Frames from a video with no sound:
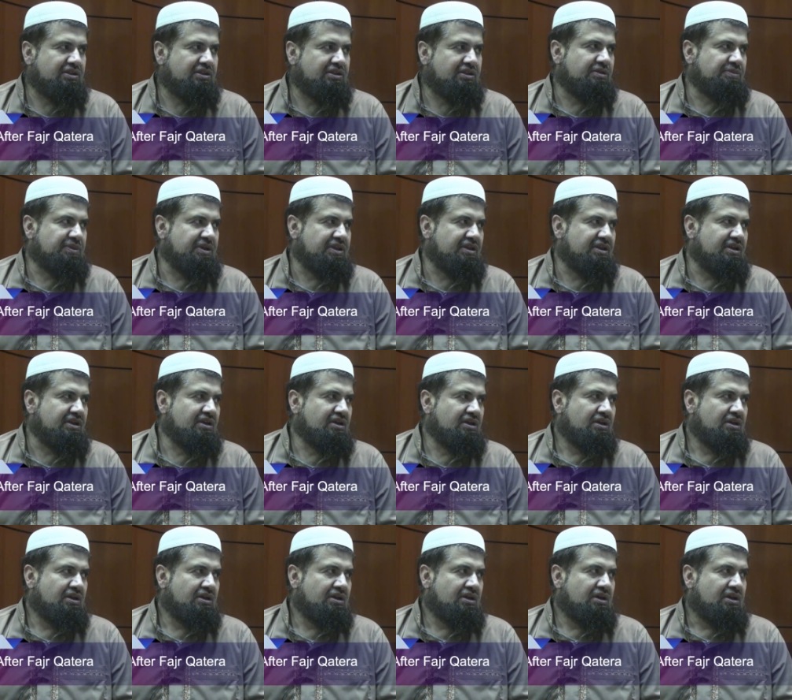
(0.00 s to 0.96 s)
Tirmidhi,
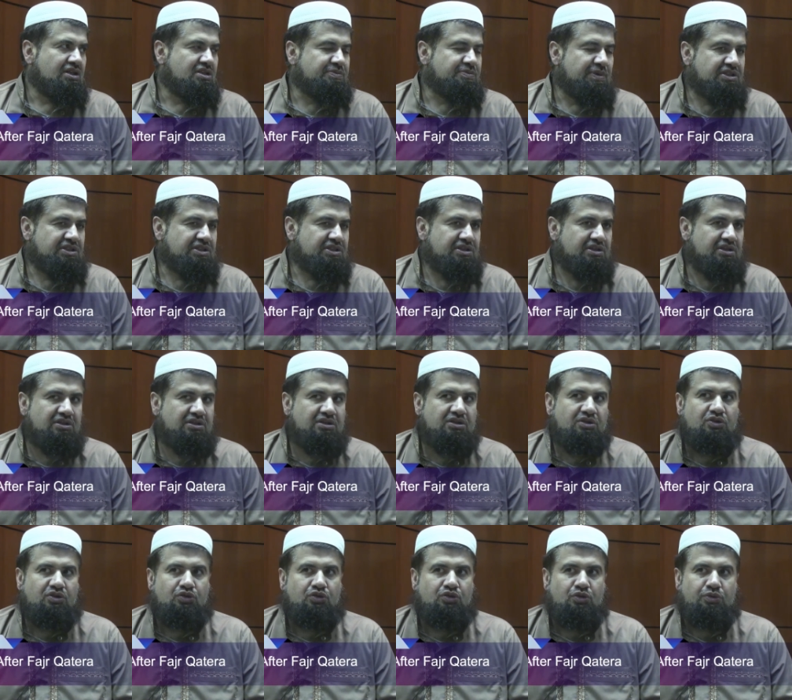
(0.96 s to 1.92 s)
it's mentioned,
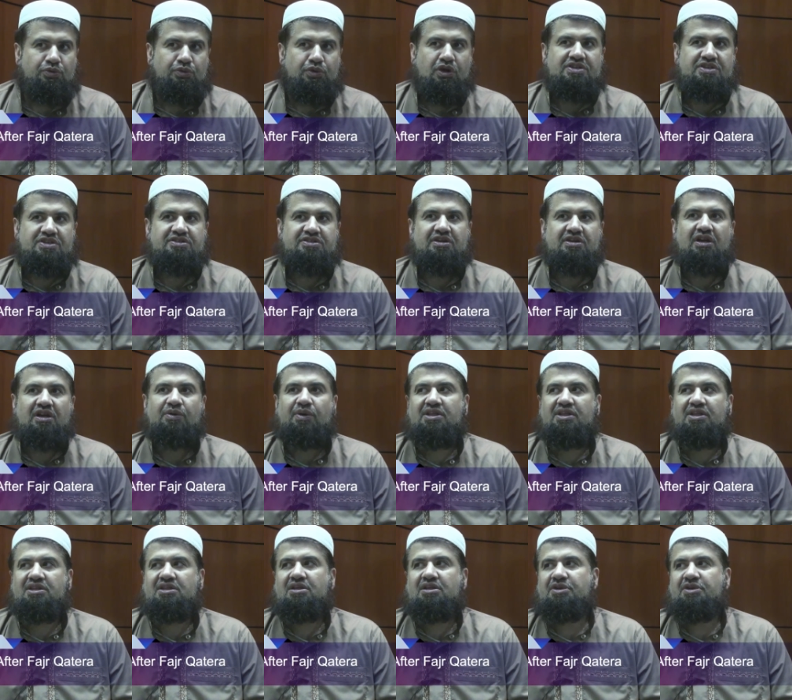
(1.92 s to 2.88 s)
Dubura
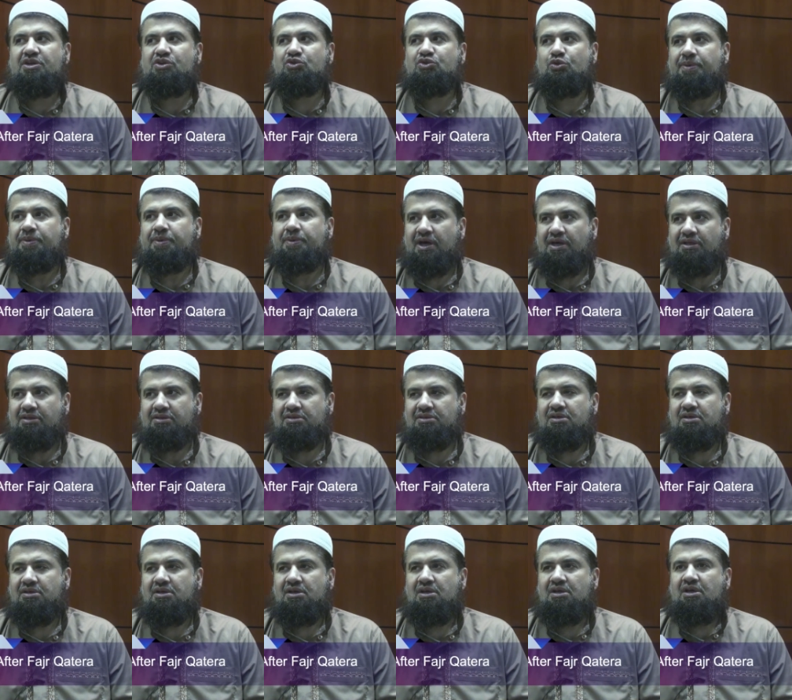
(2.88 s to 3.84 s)
Salawat al Maktubat,
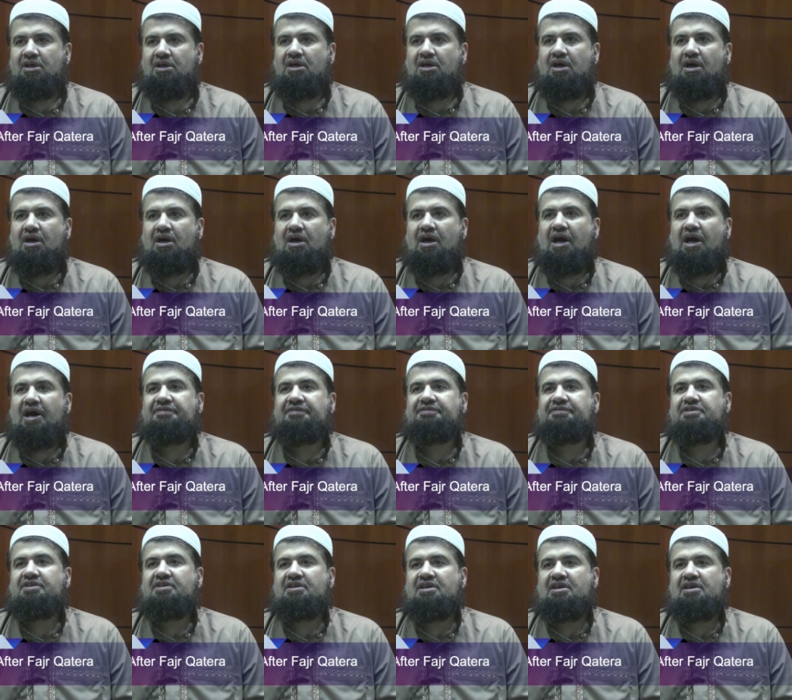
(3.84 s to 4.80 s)
uh,
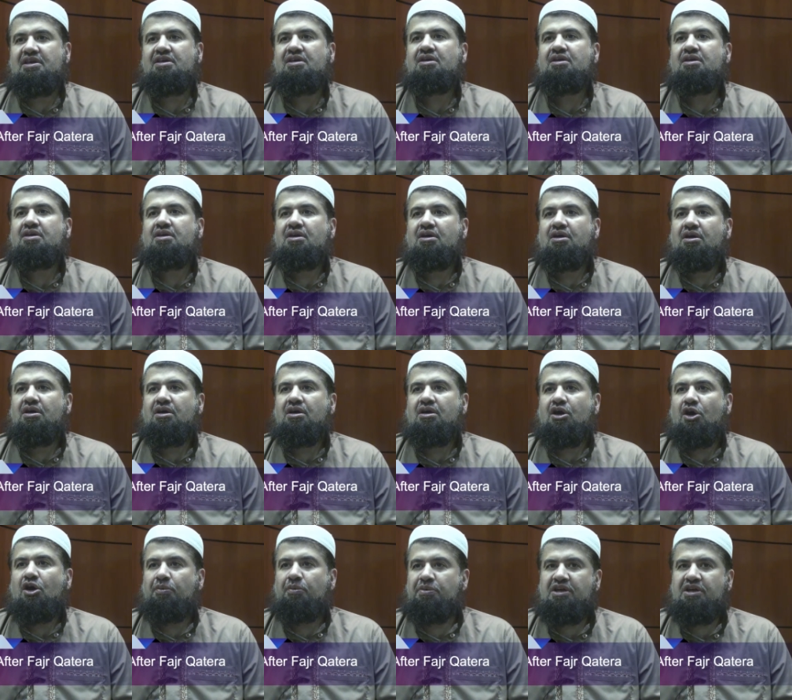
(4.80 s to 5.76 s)
after the uh,
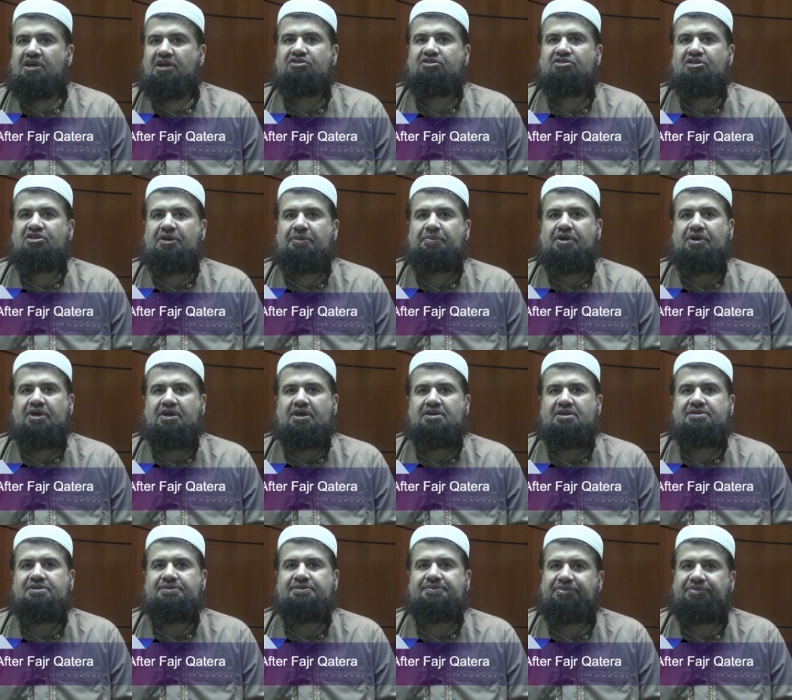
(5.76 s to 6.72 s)
obligatory
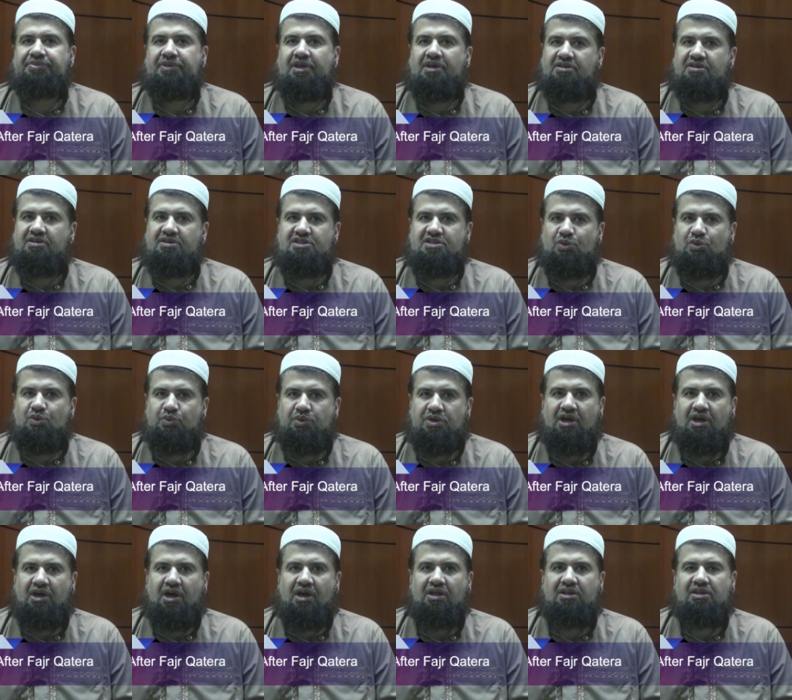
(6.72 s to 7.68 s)
prayers. This is a weak
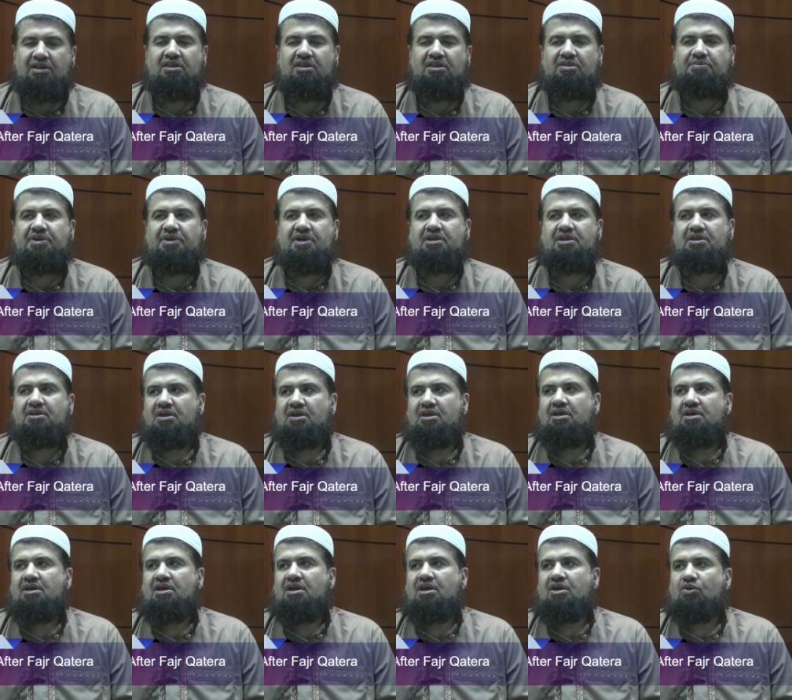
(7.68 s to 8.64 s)
hadith, but
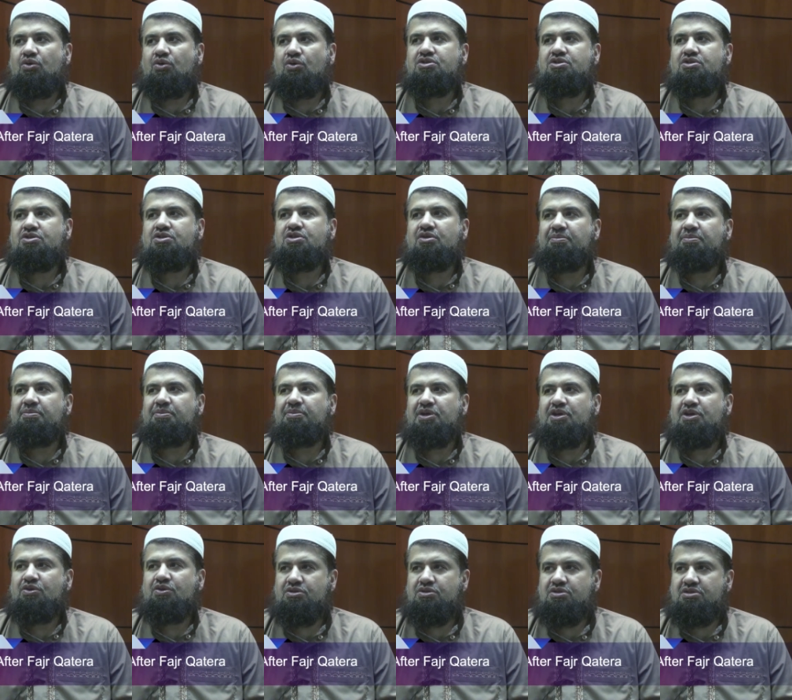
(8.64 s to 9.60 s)
it also can be
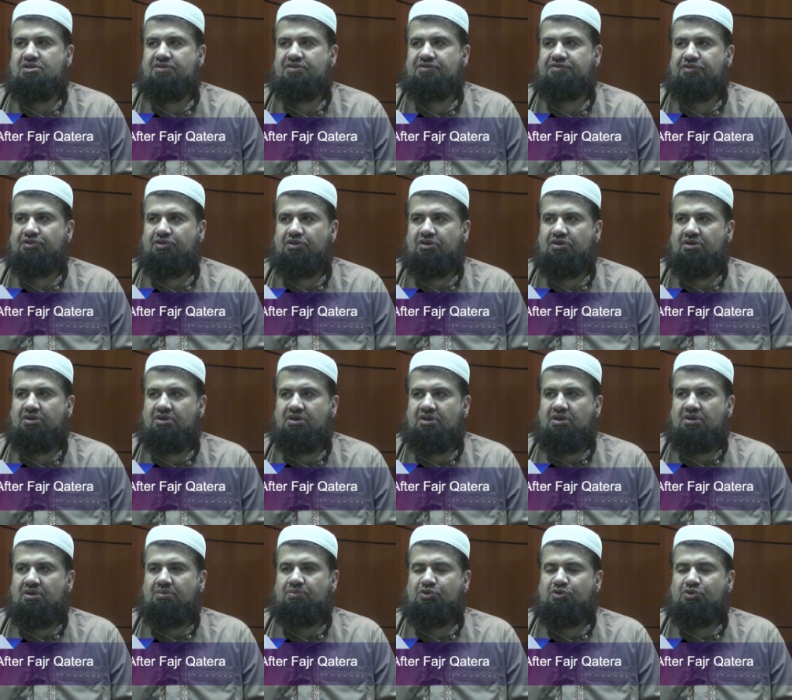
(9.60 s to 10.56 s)
used for
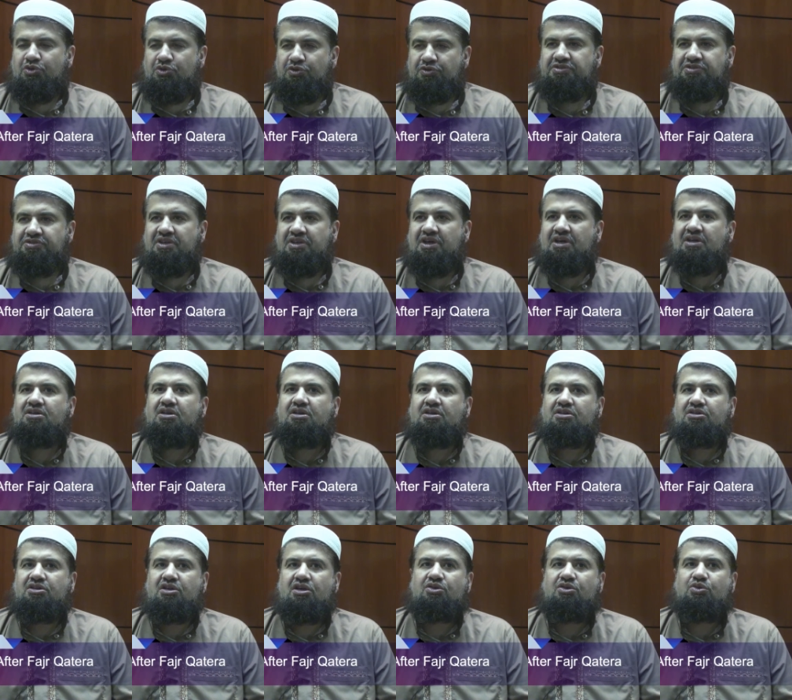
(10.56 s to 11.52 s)
proof
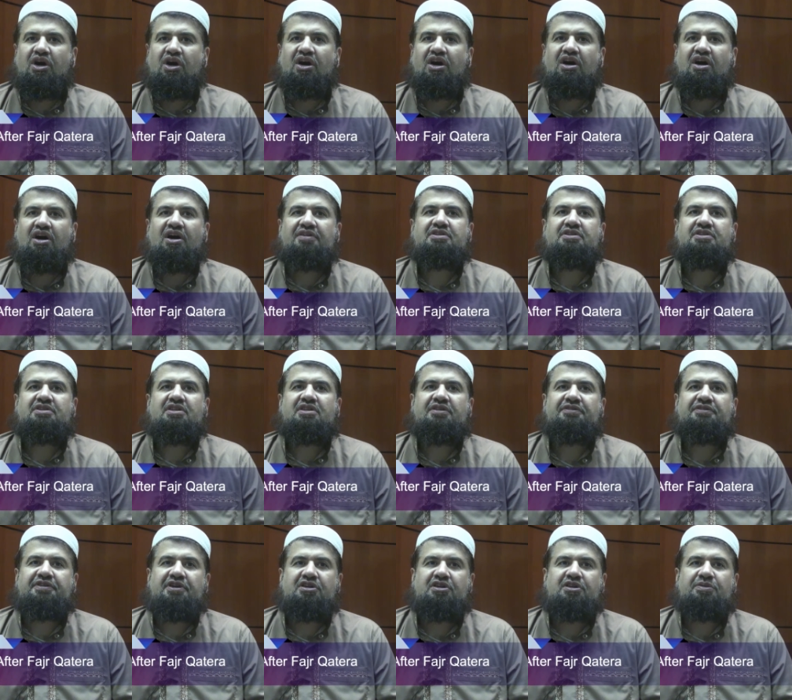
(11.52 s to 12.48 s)
that the dua after the
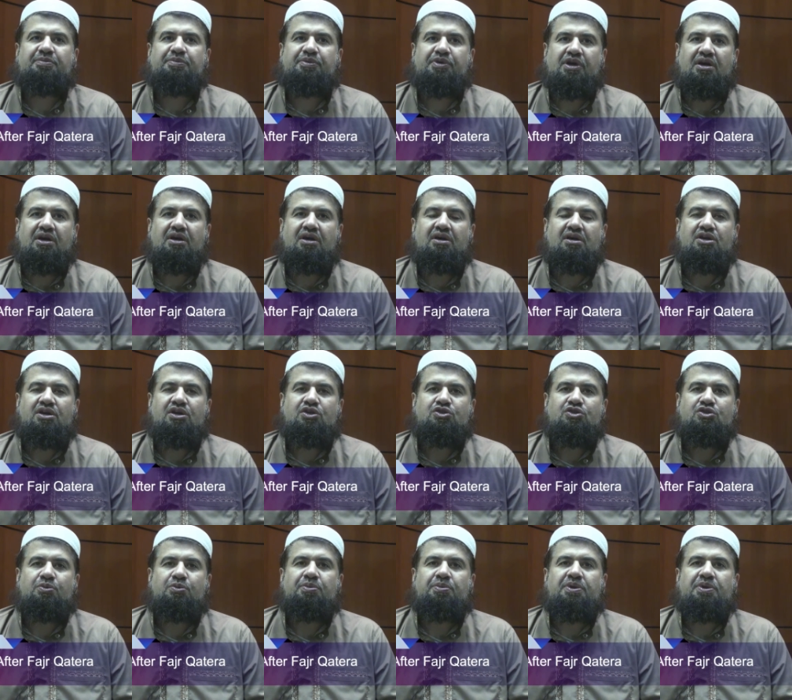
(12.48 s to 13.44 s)
fard prayer
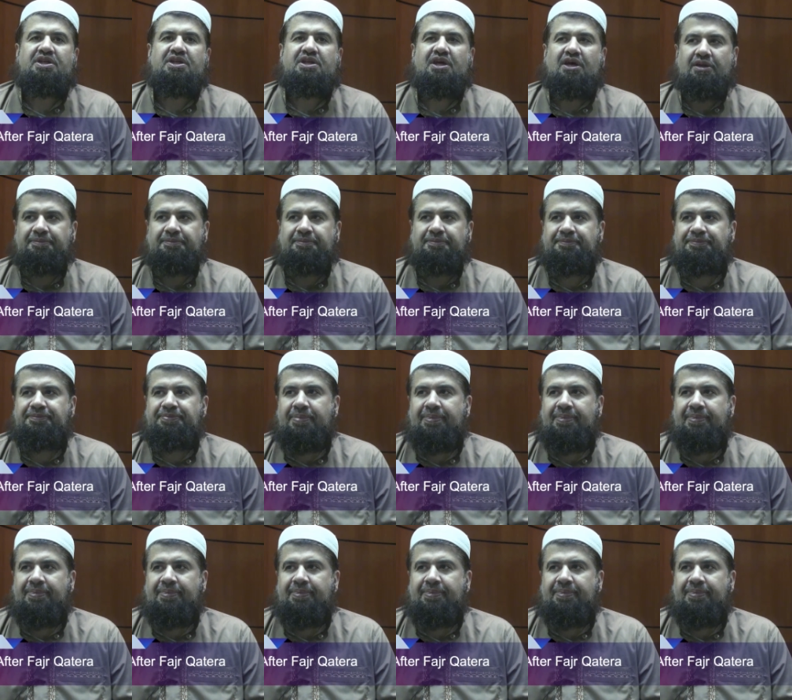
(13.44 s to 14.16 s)
should be done.